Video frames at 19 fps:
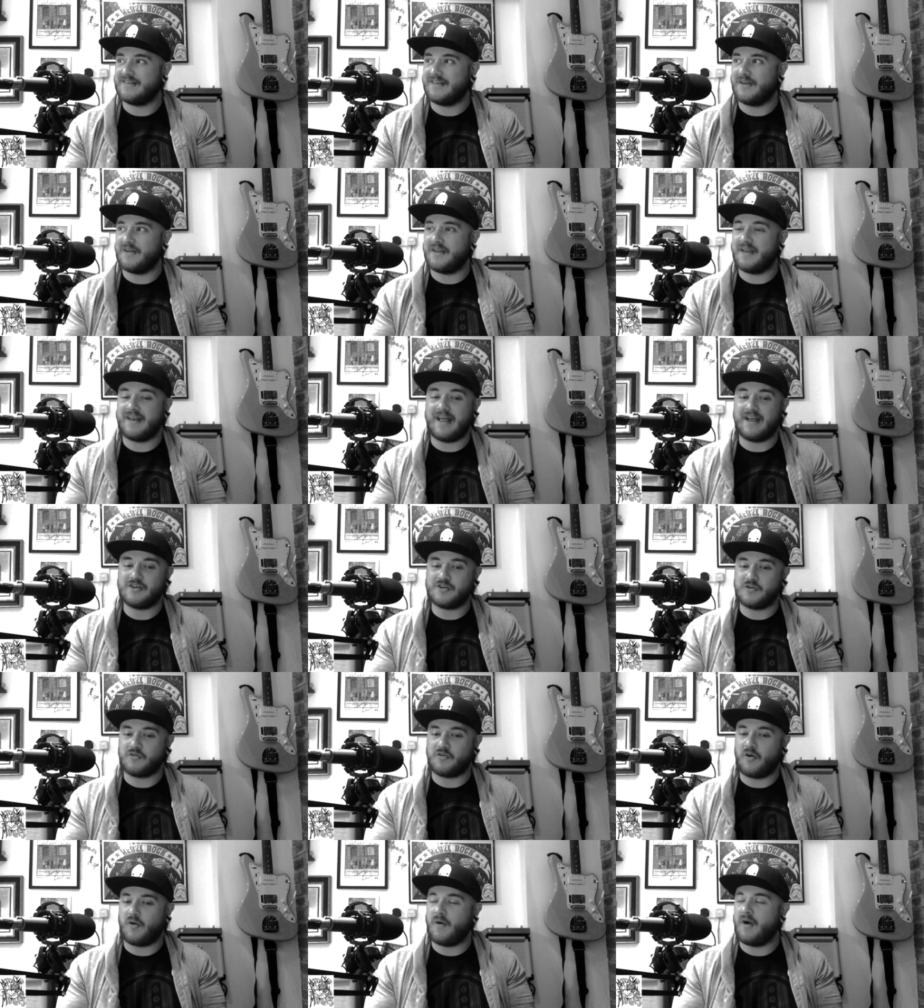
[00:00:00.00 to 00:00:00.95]
So then as
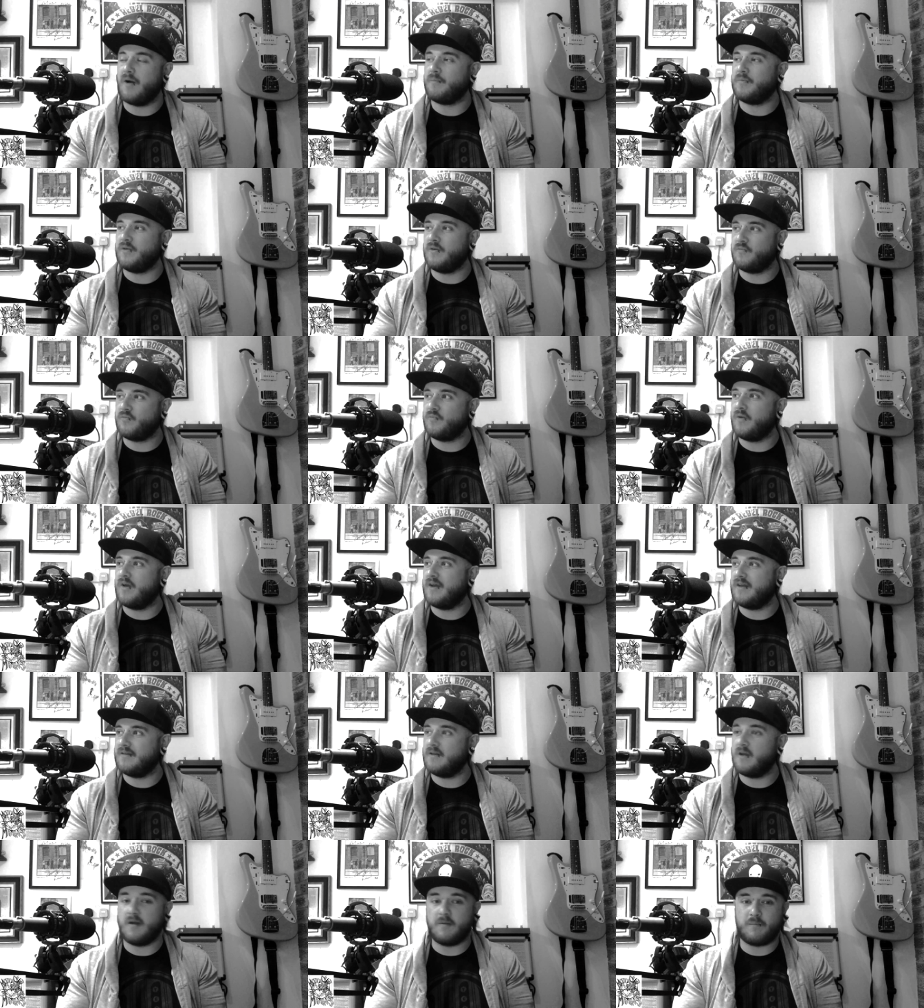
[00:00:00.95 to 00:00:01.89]
you grow up,
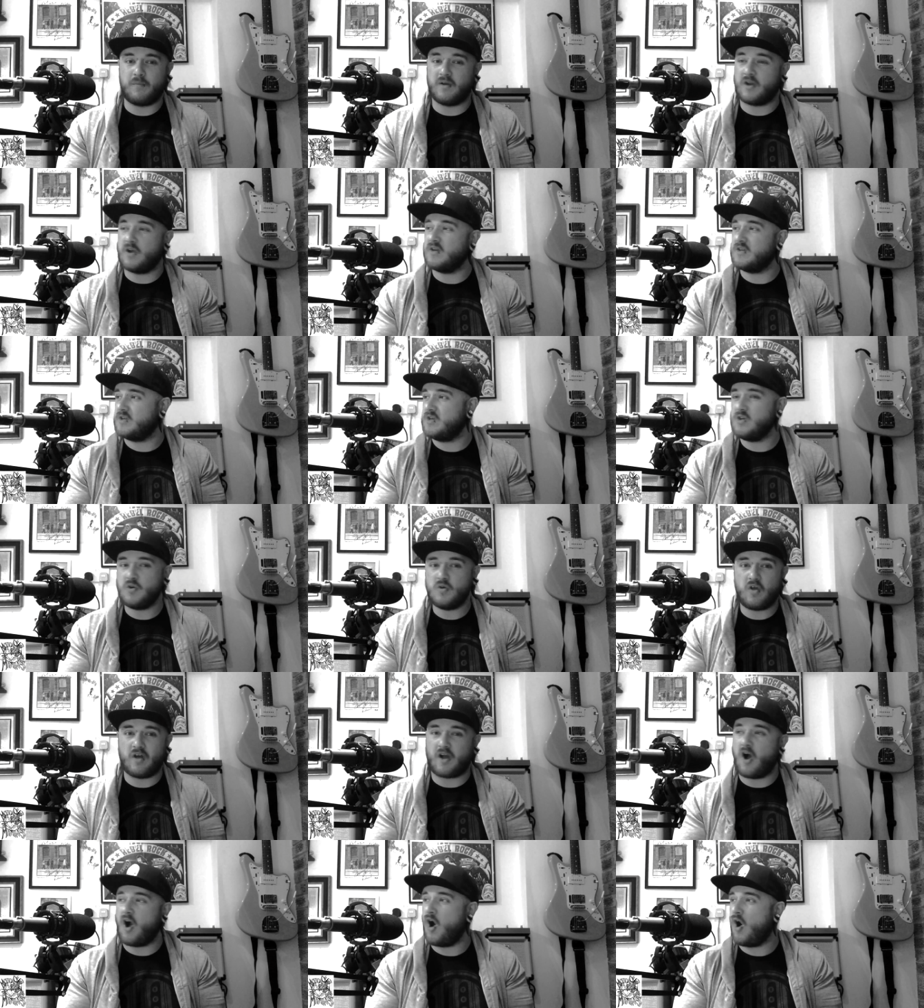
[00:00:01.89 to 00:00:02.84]
because you do
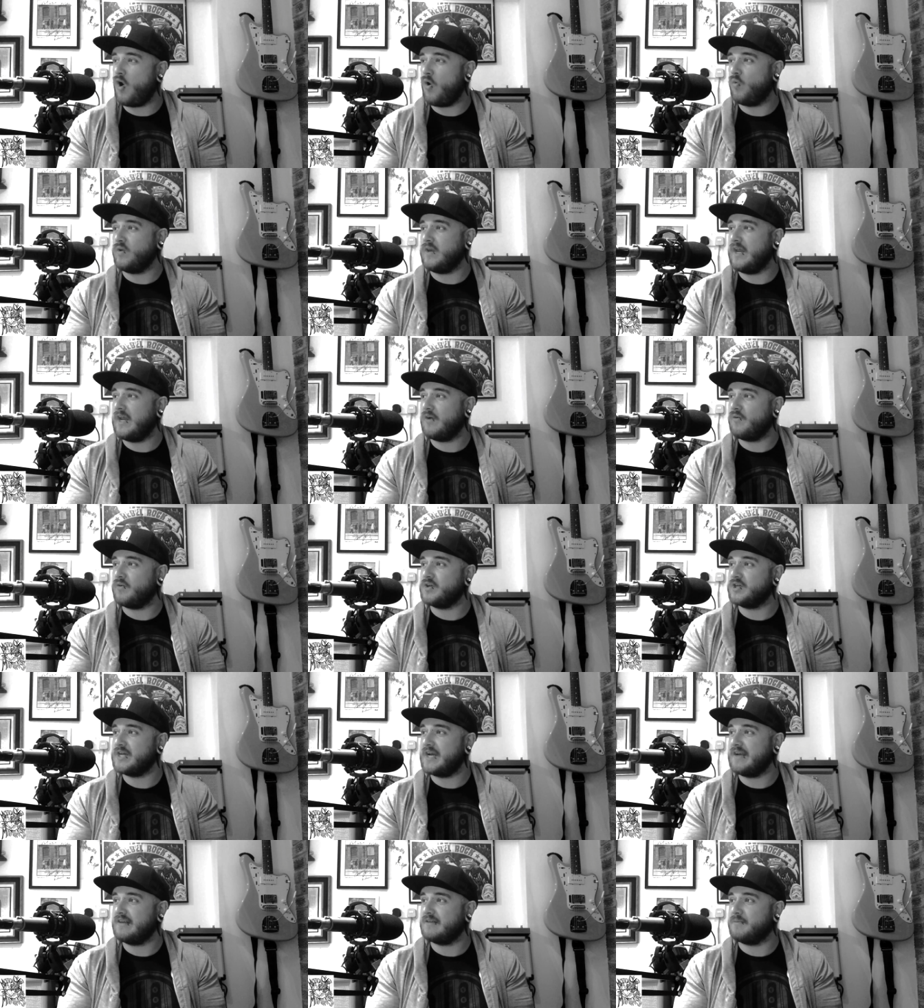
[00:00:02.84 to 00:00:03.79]
like a whole year on
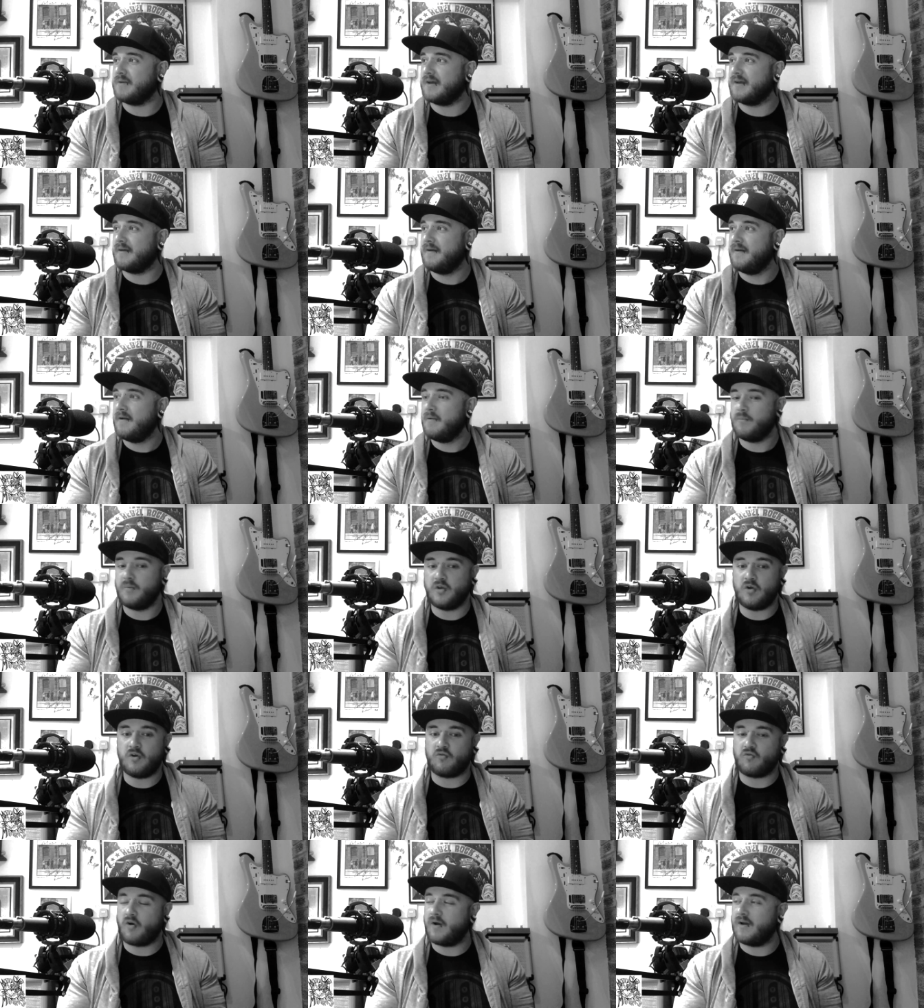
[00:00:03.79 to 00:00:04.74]
Shakespeare, but
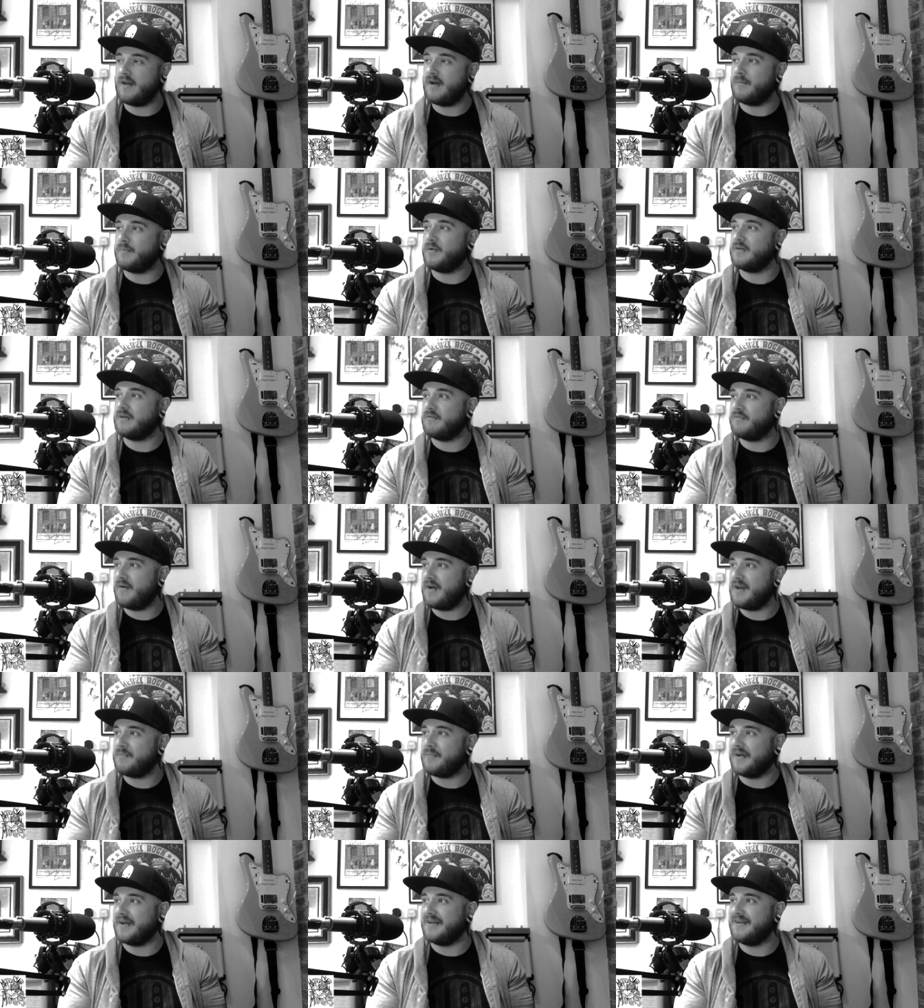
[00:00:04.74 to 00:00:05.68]
you're growing up, you're
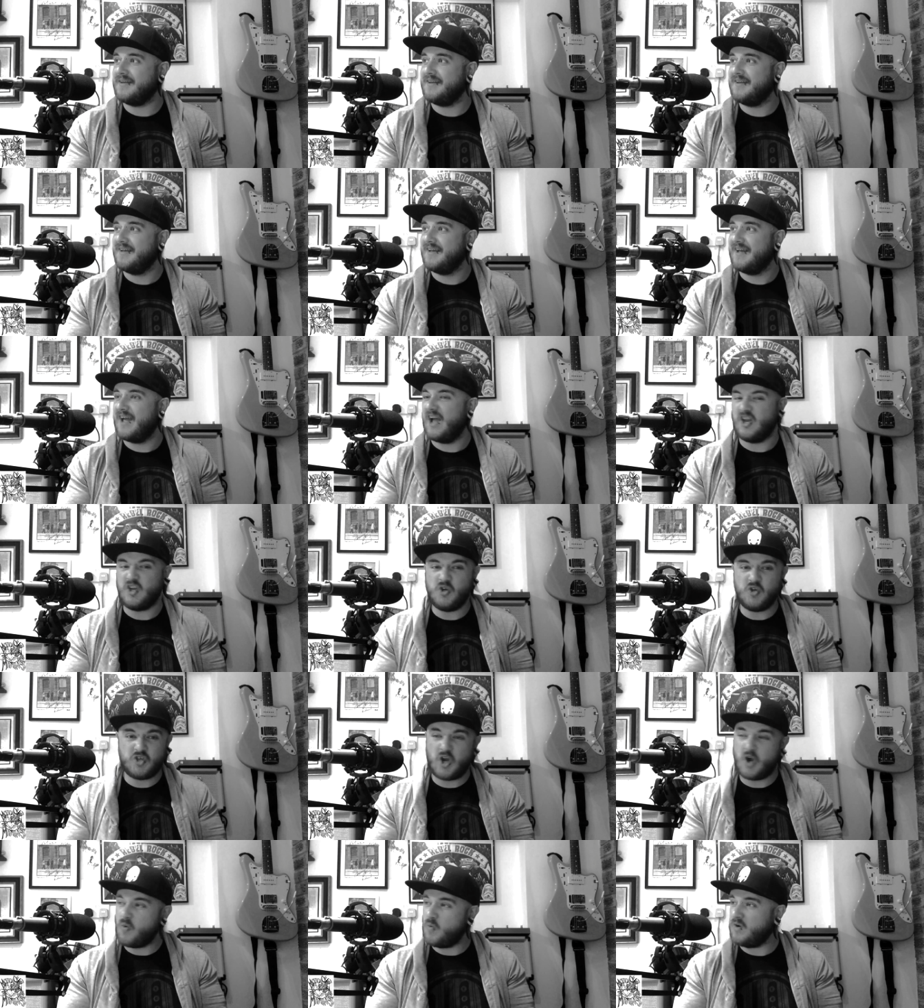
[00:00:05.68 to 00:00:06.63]
developing, and you
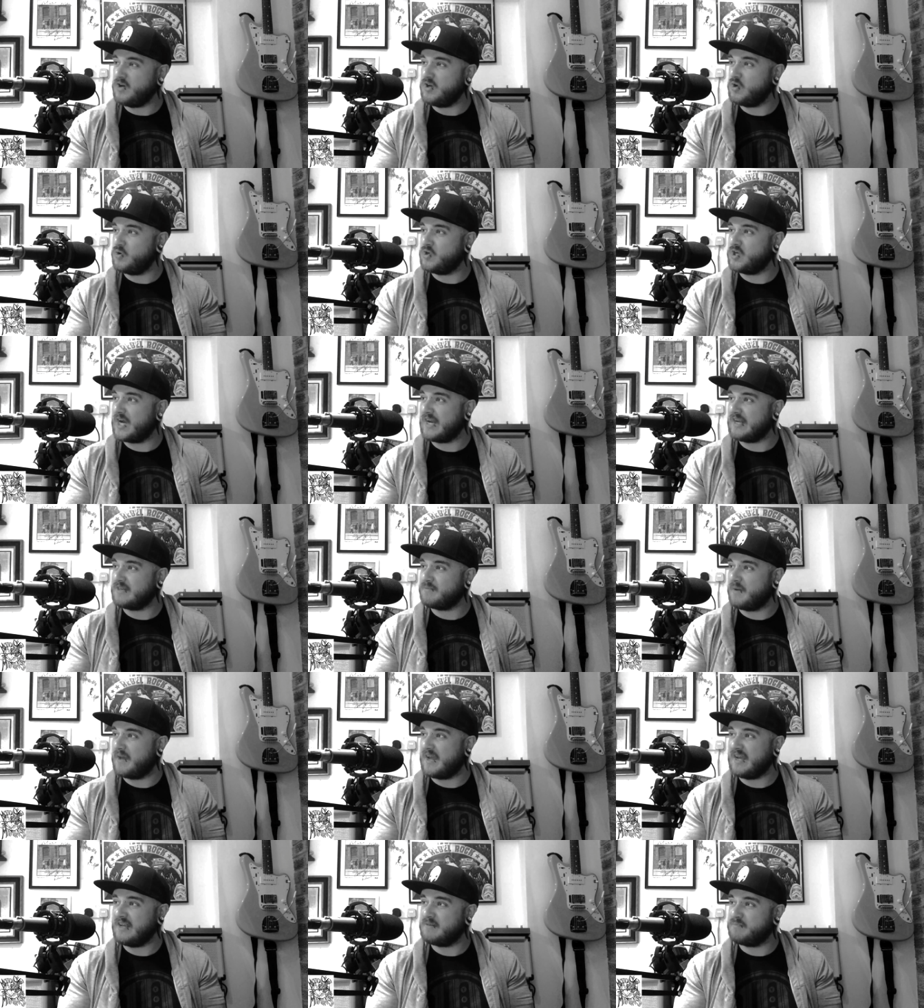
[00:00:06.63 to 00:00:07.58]
don't want to do
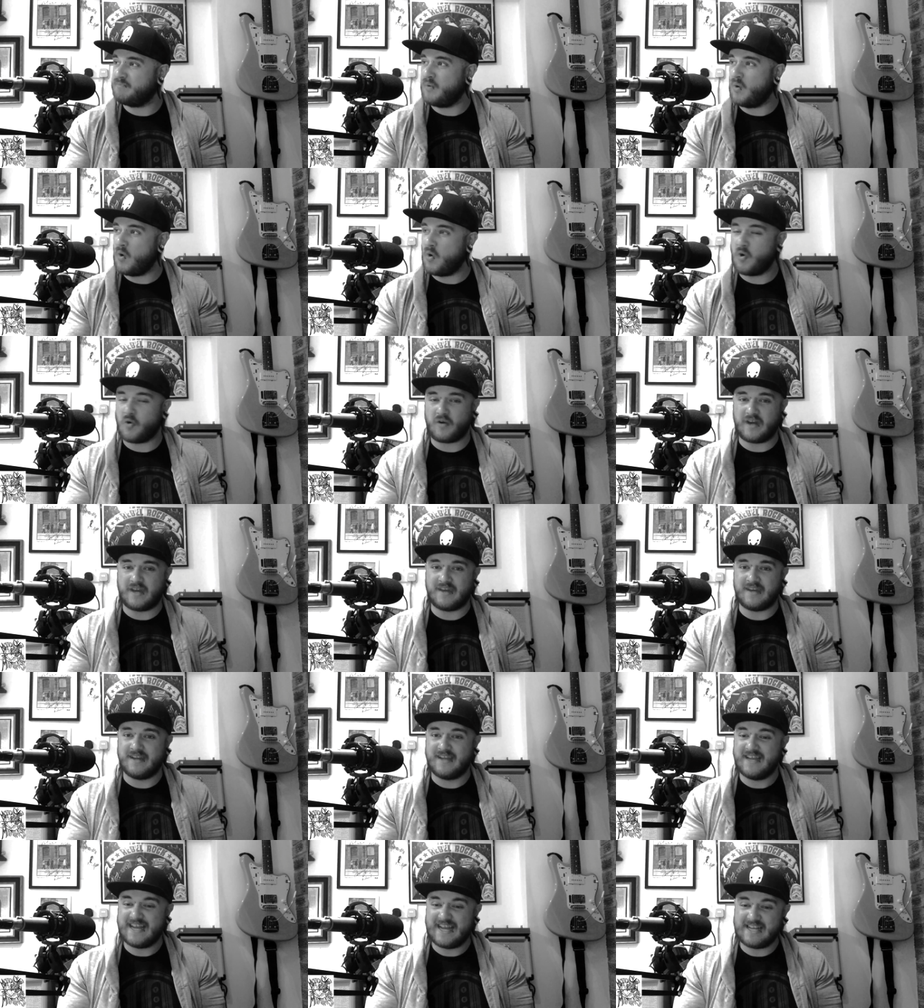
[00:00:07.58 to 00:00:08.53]
Shakespeare. It's boring.
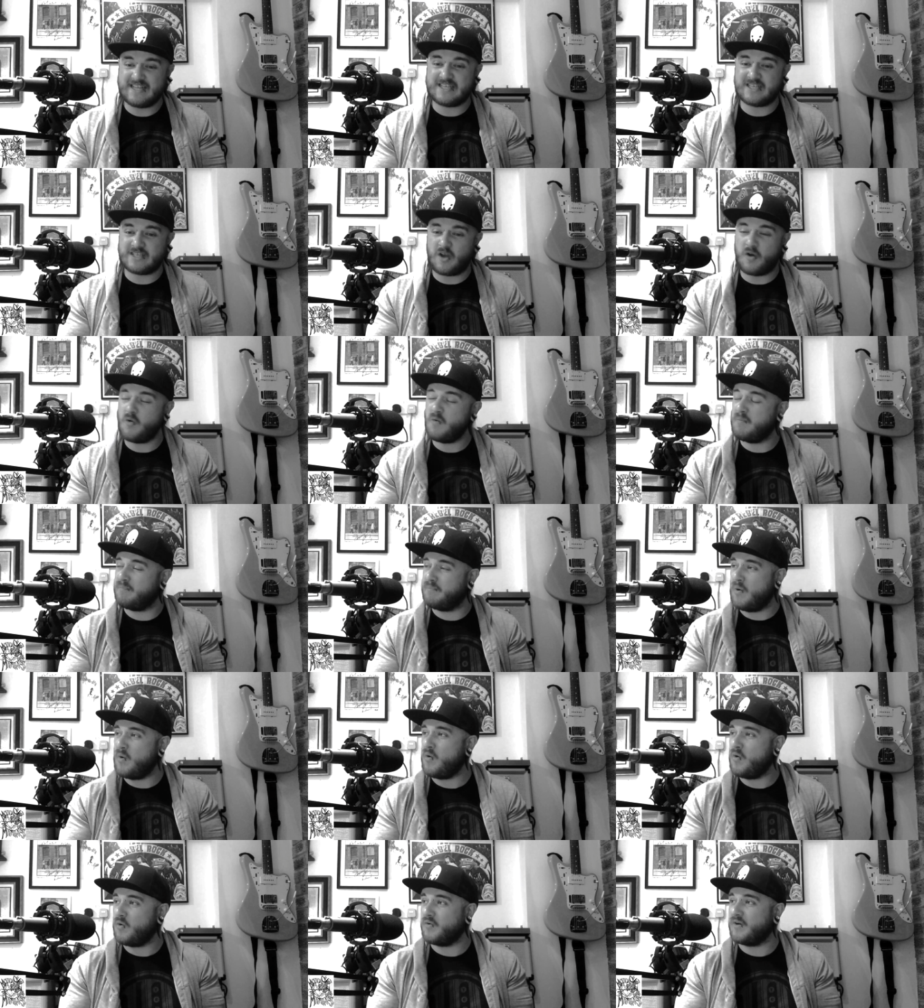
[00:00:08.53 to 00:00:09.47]
Yeah. It's so
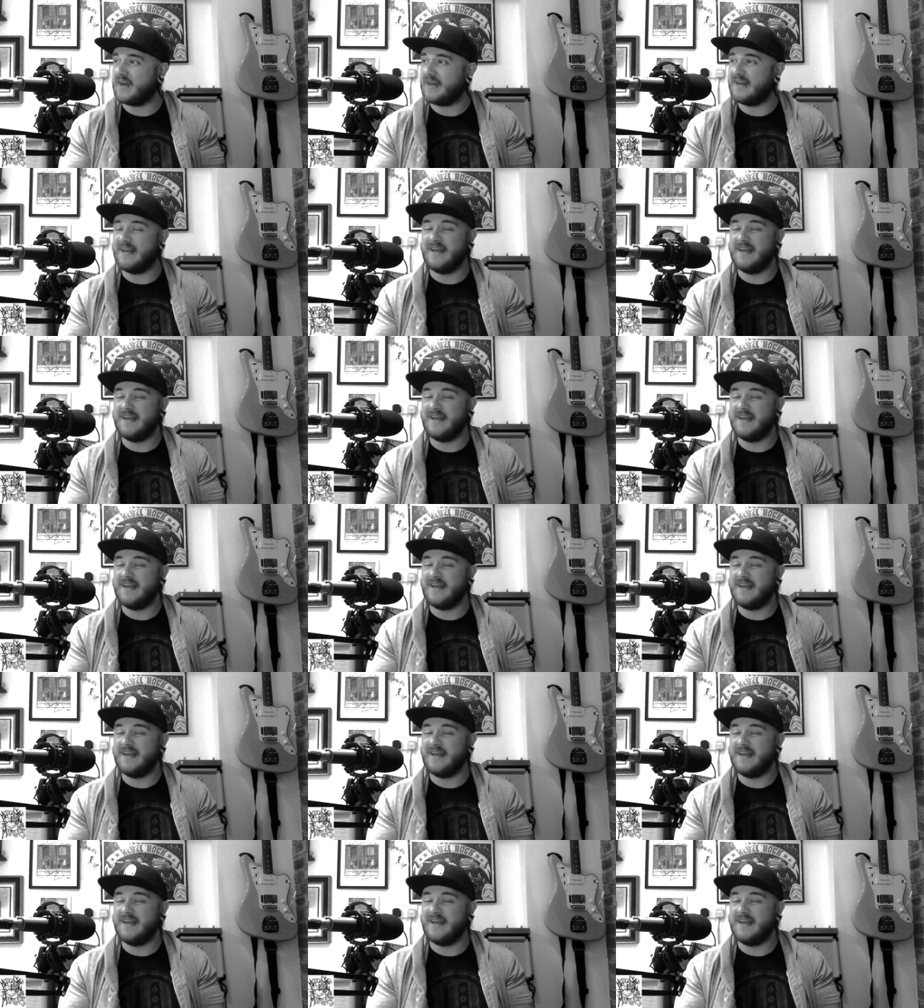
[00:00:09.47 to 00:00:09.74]
boring.